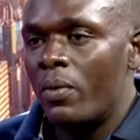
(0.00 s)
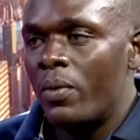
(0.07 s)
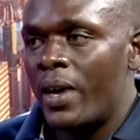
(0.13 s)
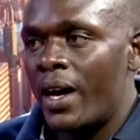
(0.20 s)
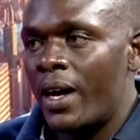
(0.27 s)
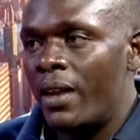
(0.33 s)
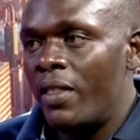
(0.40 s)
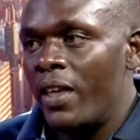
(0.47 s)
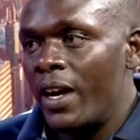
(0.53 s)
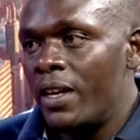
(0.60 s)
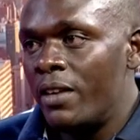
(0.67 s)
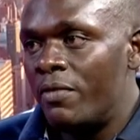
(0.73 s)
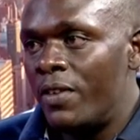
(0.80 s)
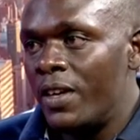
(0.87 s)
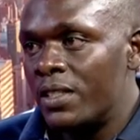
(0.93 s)
We are there
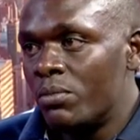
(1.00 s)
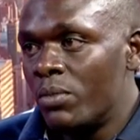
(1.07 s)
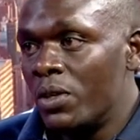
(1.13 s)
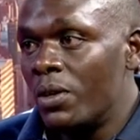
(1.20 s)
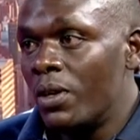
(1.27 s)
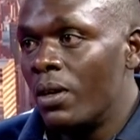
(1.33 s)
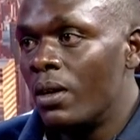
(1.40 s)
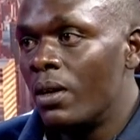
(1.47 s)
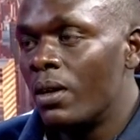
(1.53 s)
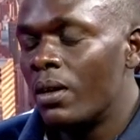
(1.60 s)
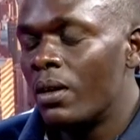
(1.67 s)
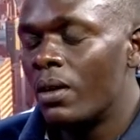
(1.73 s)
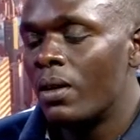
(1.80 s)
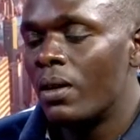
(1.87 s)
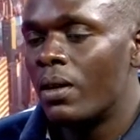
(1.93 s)
in Facebook
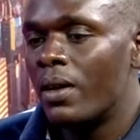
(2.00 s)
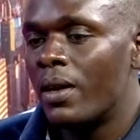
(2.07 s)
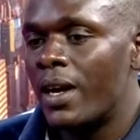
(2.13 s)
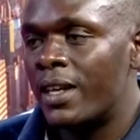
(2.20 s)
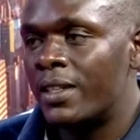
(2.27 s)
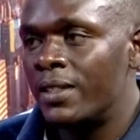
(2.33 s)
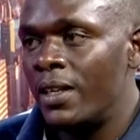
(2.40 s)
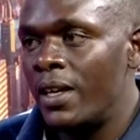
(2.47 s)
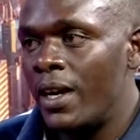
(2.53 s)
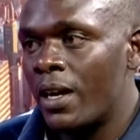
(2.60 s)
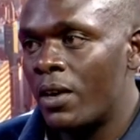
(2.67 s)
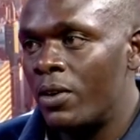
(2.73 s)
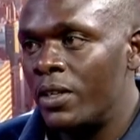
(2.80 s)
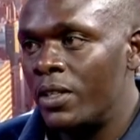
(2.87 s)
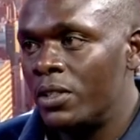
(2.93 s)
at Rare
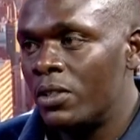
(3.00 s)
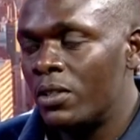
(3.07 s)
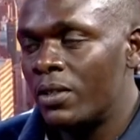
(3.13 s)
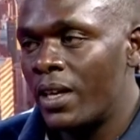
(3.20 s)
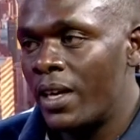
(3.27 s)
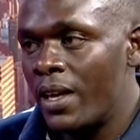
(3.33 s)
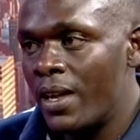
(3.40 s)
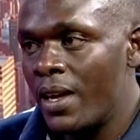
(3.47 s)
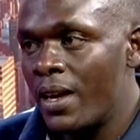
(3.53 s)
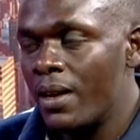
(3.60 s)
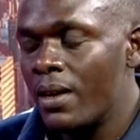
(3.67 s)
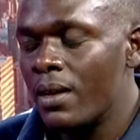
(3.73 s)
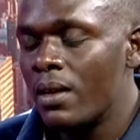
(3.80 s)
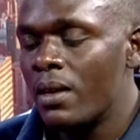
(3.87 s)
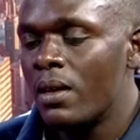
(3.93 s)
Condition Kenya.
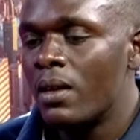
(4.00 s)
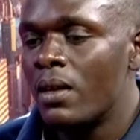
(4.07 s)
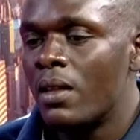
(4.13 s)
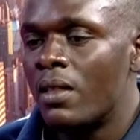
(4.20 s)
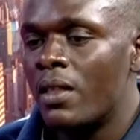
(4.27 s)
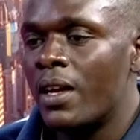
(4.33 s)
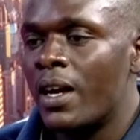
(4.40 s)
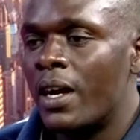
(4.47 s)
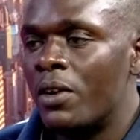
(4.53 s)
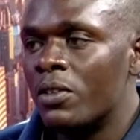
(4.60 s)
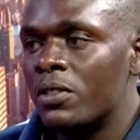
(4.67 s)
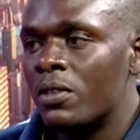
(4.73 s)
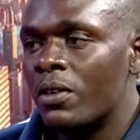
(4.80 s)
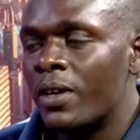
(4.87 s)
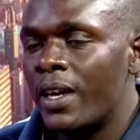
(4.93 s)
They can
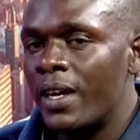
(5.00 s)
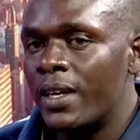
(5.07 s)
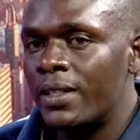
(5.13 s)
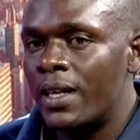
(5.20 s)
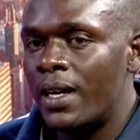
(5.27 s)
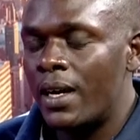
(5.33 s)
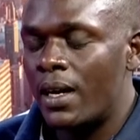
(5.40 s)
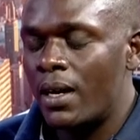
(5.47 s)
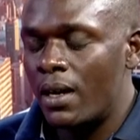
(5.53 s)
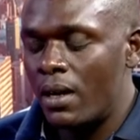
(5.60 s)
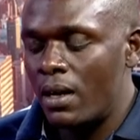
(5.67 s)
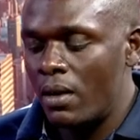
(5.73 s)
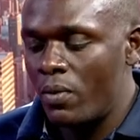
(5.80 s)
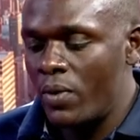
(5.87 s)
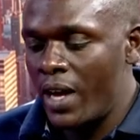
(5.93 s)
also get,
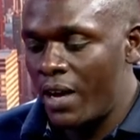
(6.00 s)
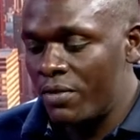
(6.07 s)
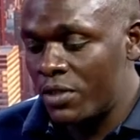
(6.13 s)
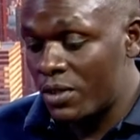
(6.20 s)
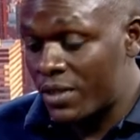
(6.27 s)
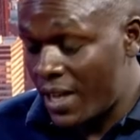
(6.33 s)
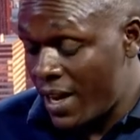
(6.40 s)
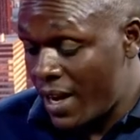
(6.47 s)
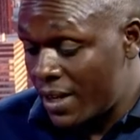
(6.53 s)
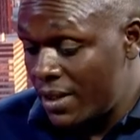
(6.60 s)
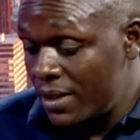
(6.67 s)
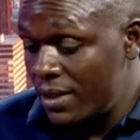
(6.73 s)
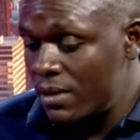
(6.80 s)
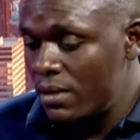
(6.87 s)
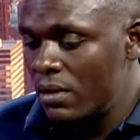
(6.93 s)
we have
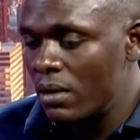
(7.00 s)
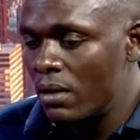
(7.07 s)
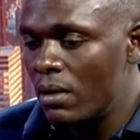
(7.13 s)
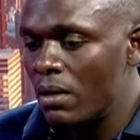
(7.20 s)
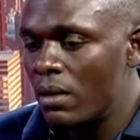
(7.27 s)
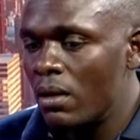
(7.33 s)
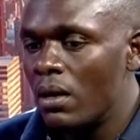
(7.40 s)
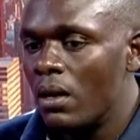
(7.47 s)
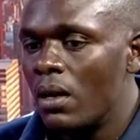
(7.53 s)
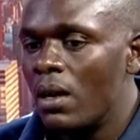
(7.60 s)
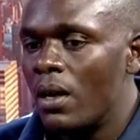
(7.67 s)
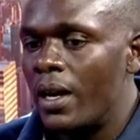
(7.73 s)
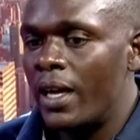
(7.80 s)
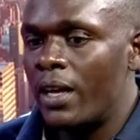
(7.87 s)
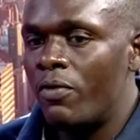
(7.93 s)
societies,
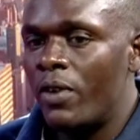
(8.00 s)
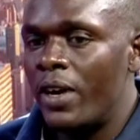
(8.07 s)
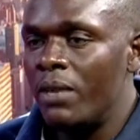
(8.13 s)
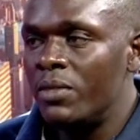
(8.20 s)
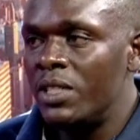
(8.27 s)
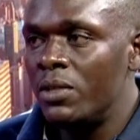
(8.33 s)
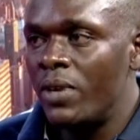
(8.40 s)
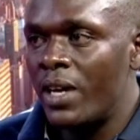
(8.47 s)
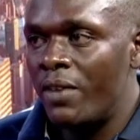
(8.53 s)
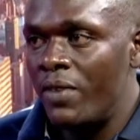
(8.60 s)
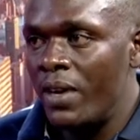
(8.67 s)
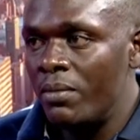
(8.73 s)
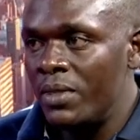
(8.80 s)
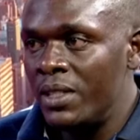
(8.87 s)
like for MG, we have